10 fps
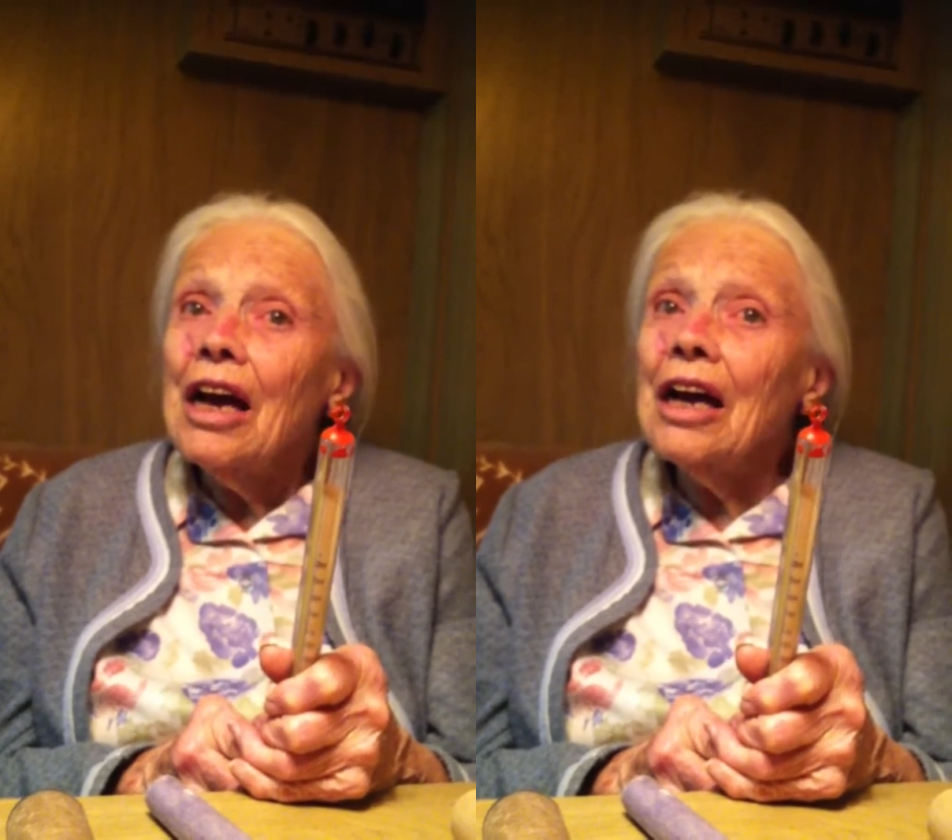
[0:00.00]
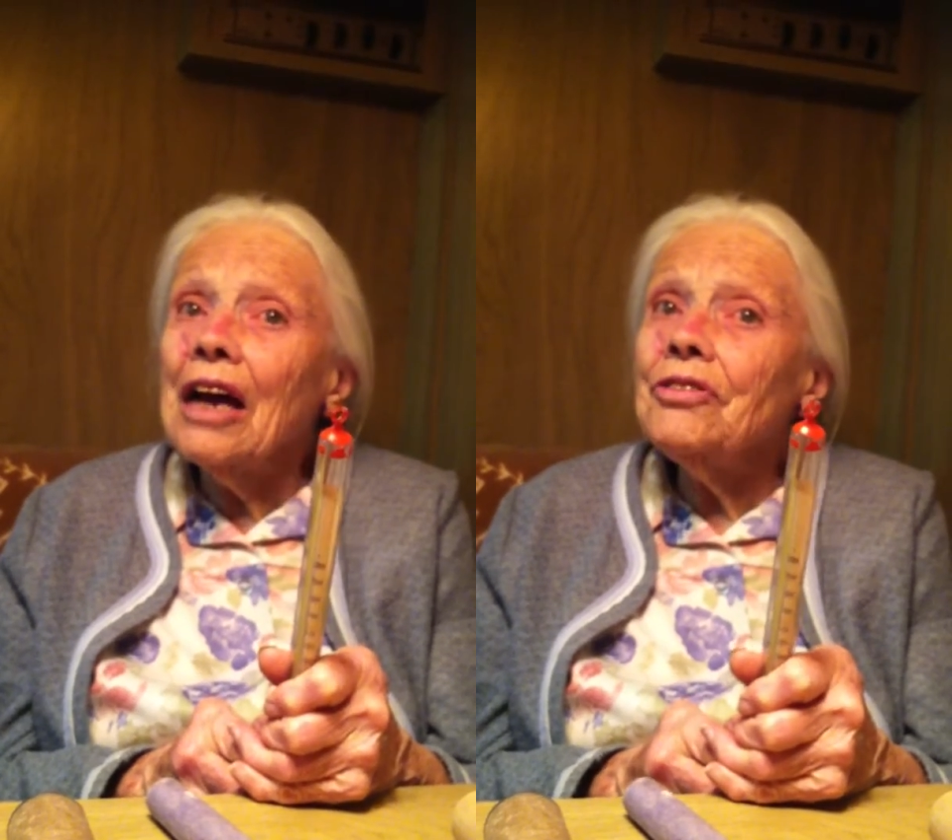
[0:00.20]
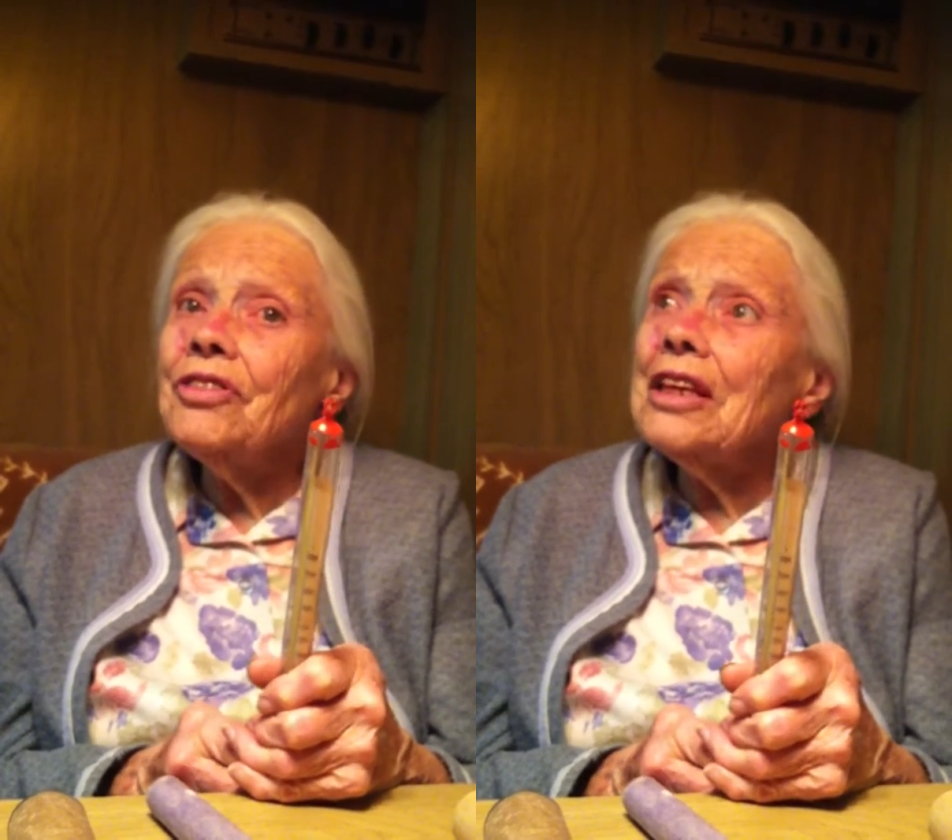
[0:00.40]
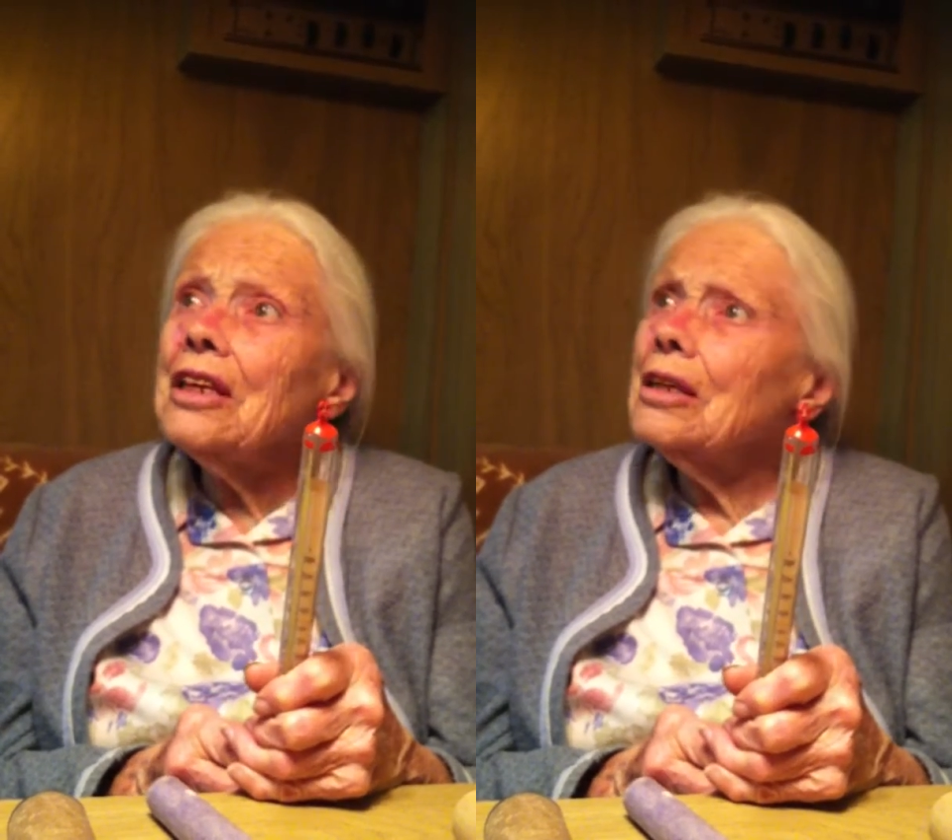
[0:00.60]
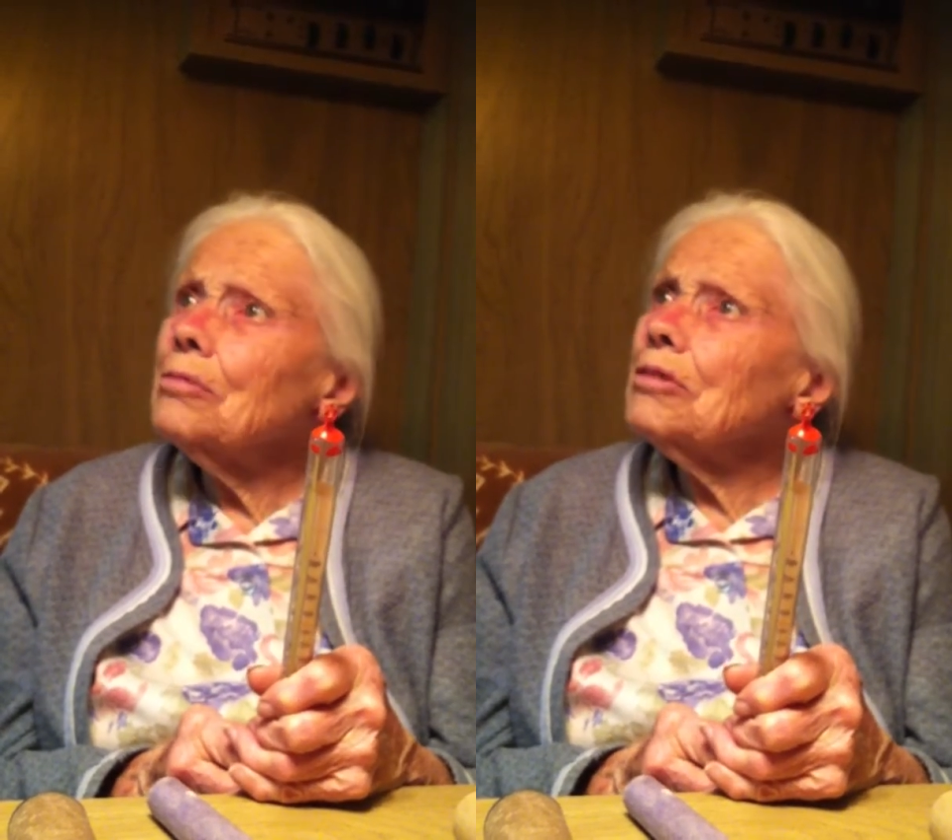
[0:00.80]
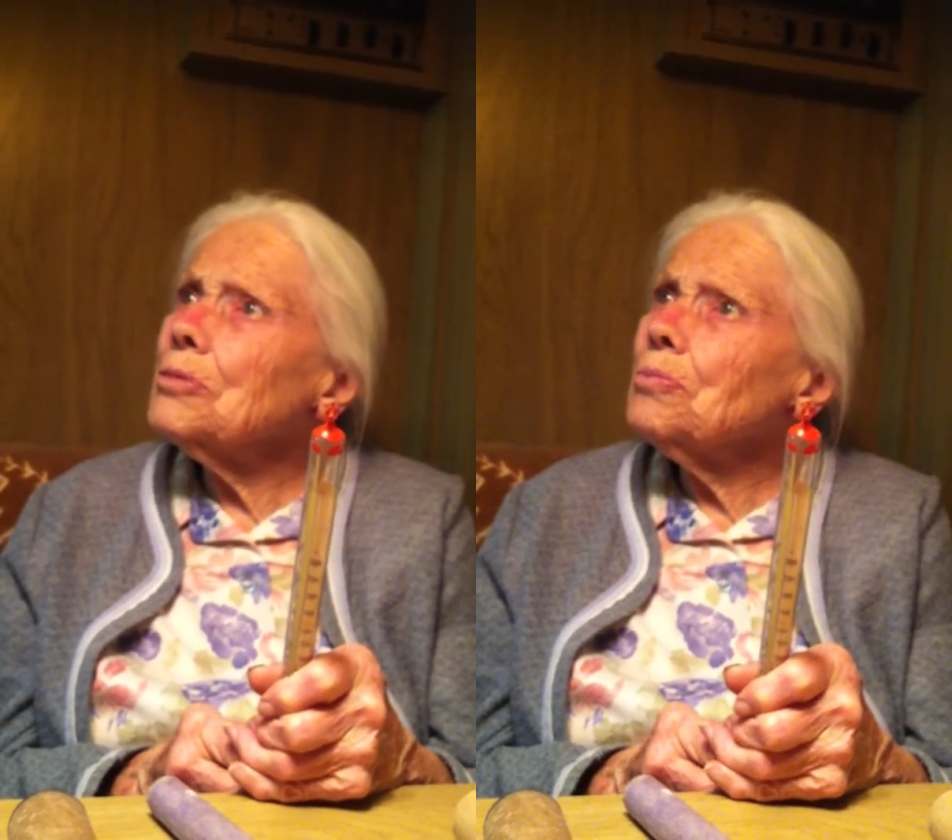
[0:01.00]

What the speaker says: I think it was